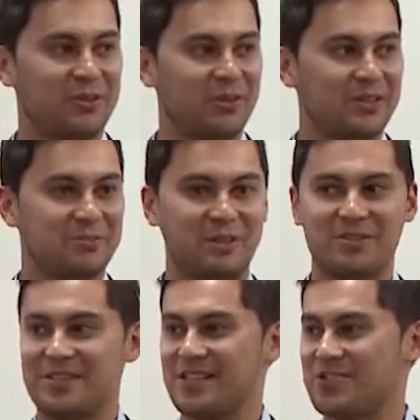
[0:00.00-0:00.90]
thrilled to be able
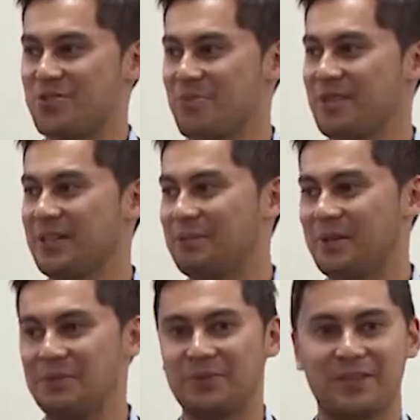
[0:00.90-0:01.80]
to see so many
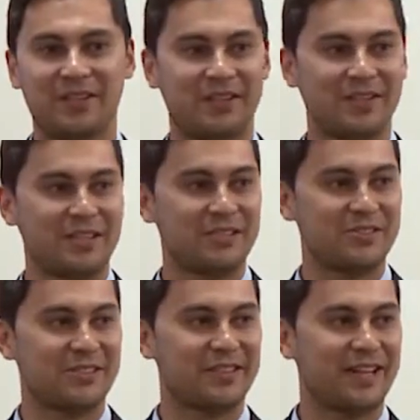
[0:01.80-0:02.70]
people here interested in